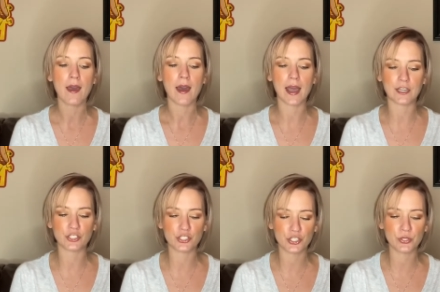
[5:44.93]
I
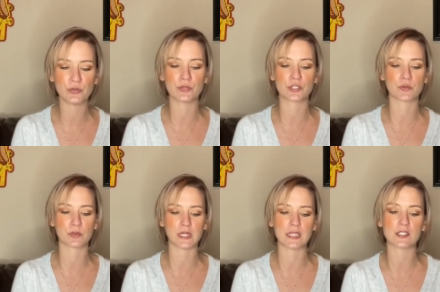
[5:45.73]
choose to
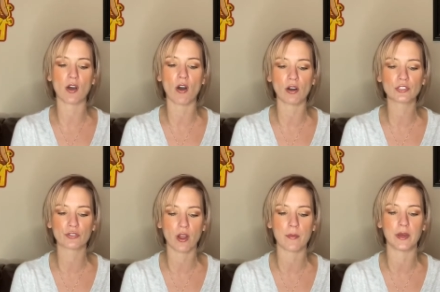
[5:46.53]
release all
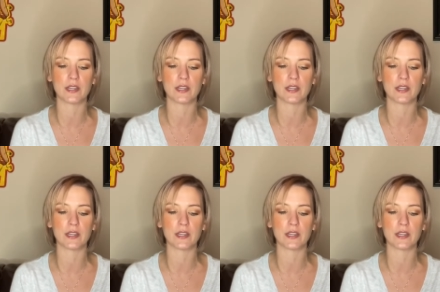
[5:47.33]
trauma